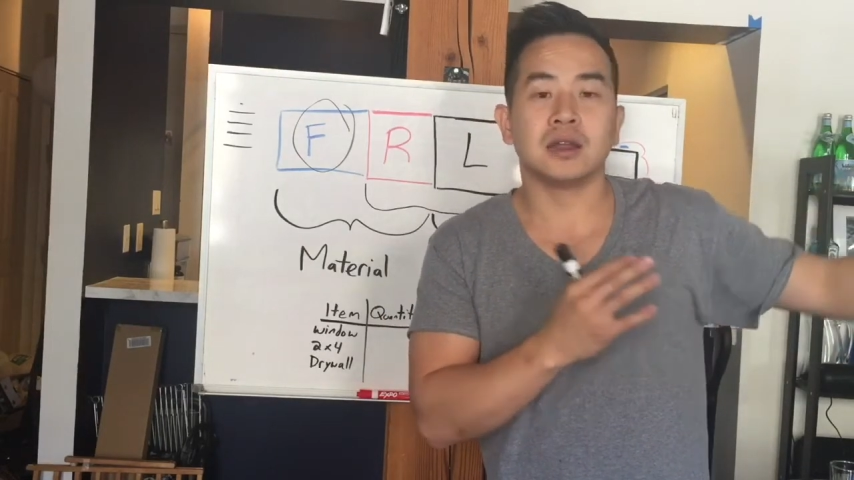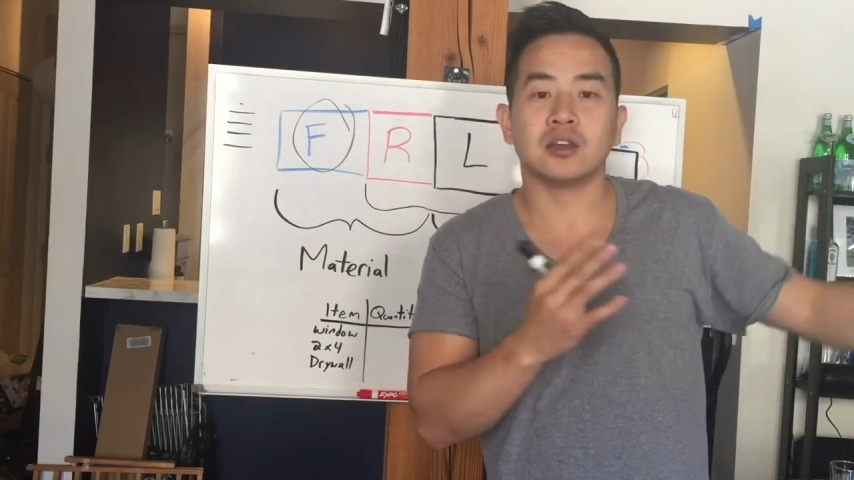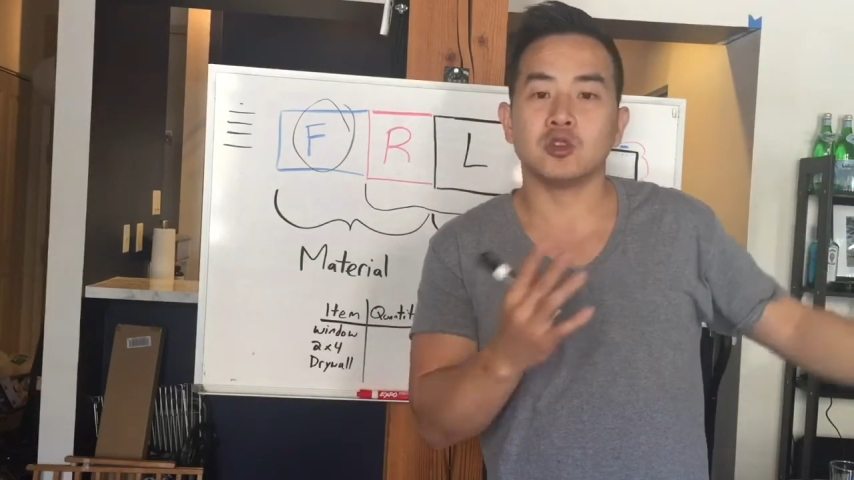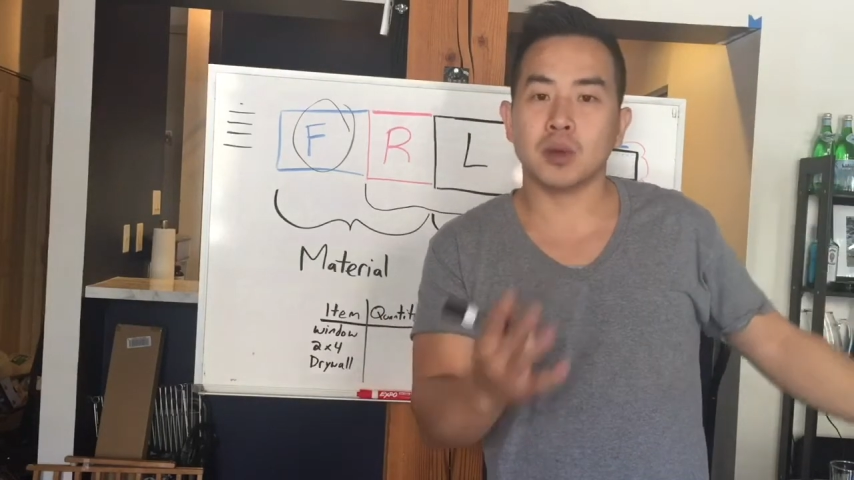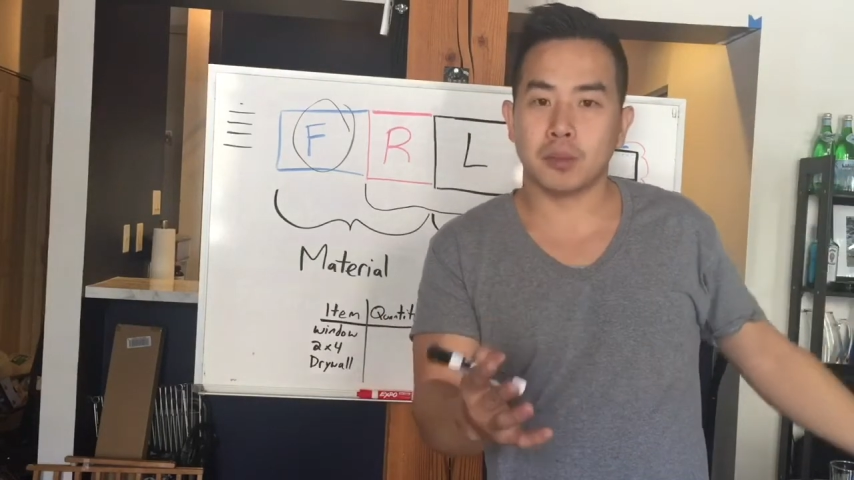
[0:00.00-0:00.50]
Now
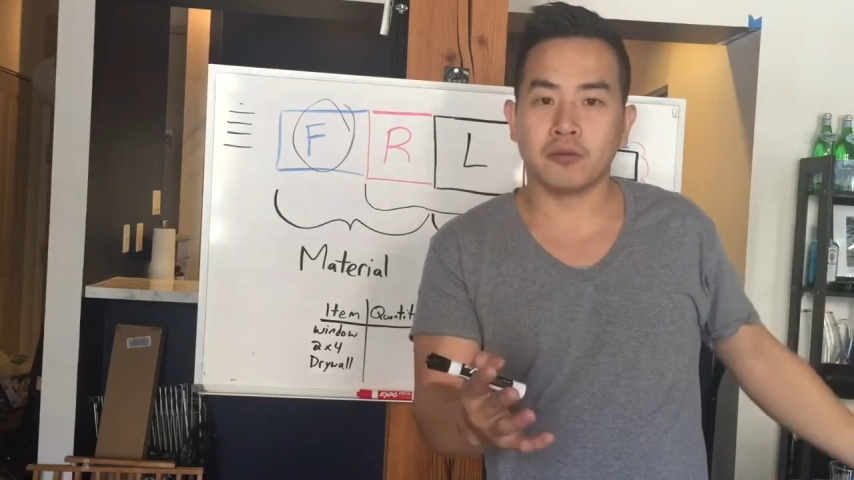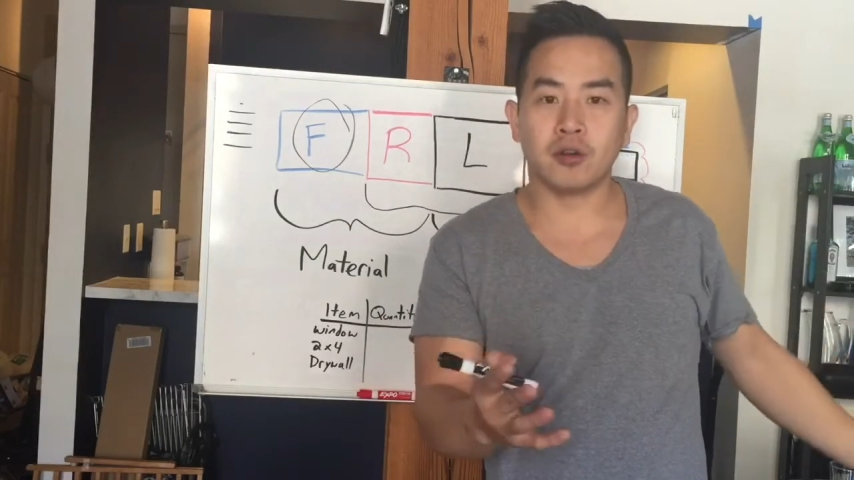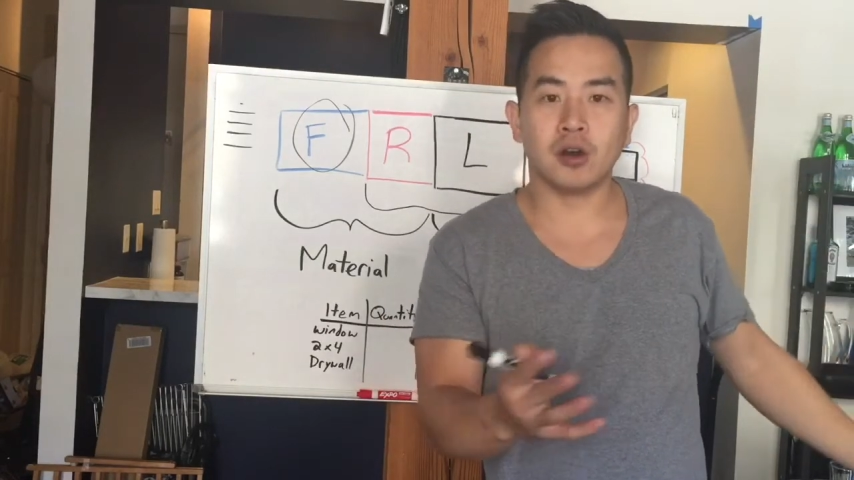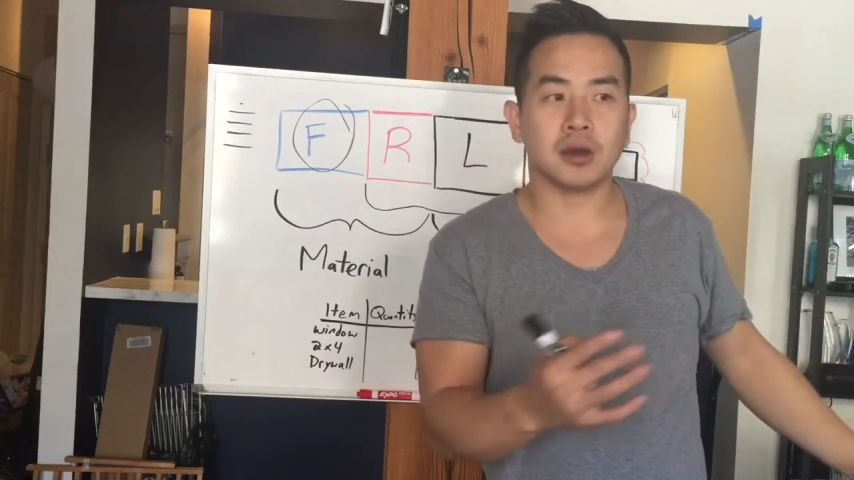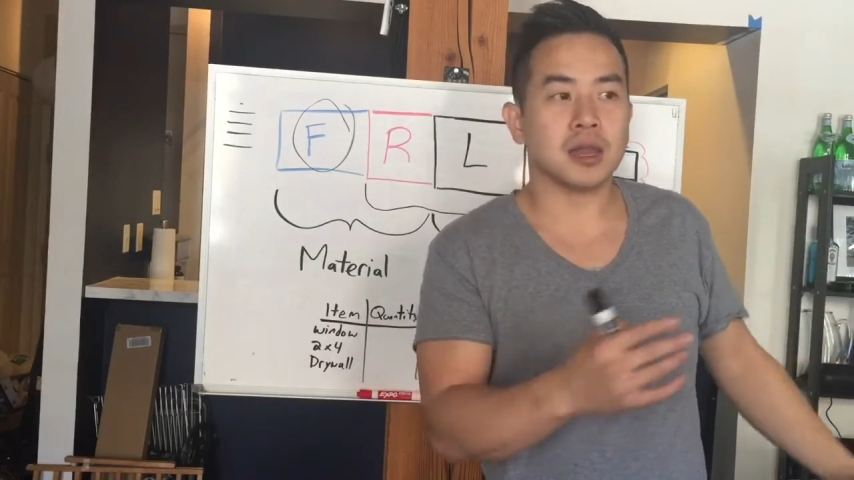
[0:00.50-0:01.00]
you might be
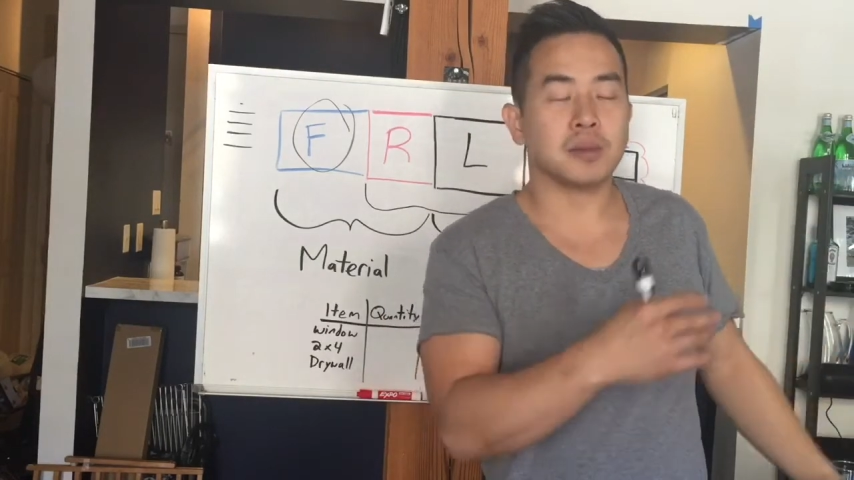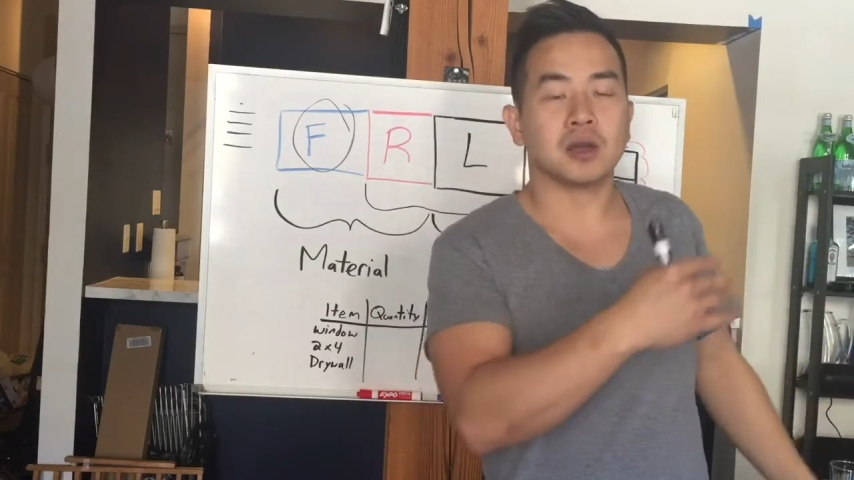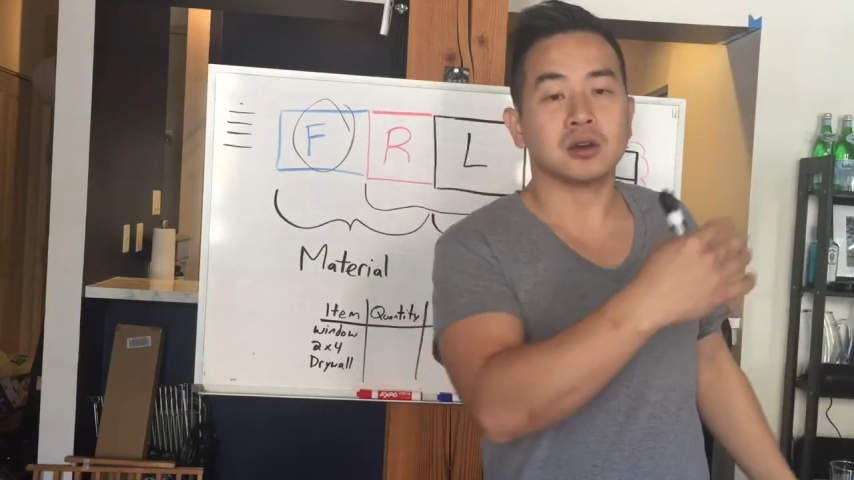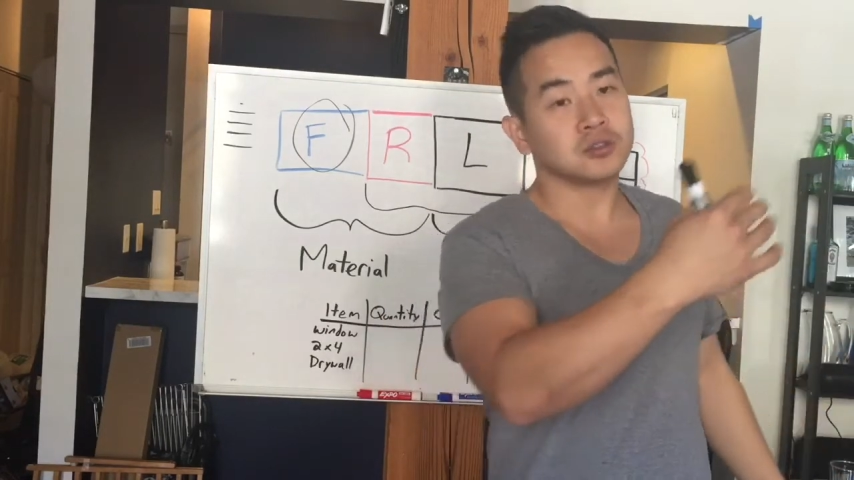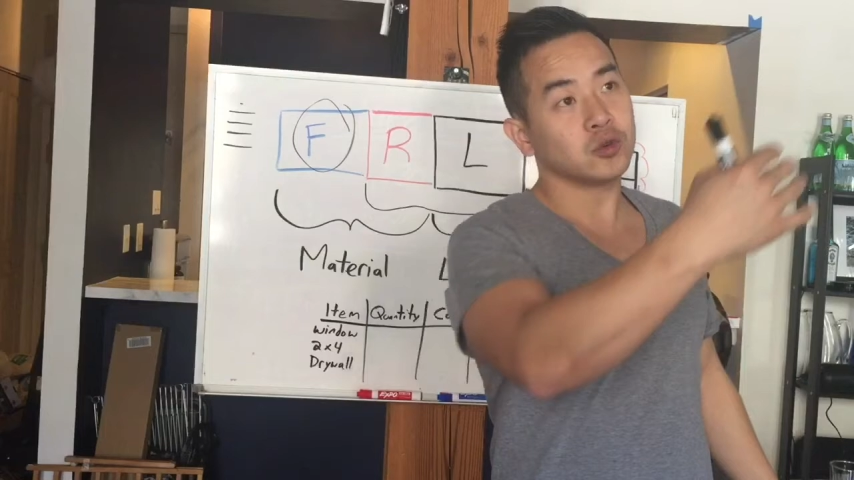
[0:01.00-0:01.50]
wrong and it
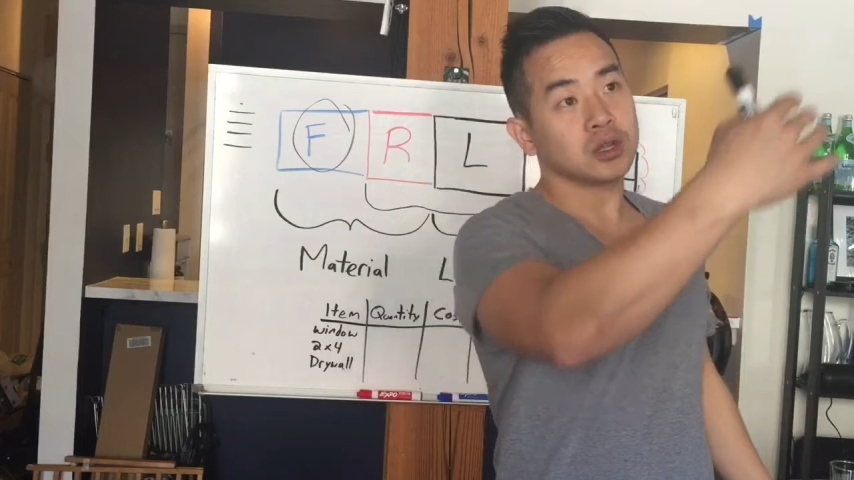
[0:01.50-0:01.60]
might cost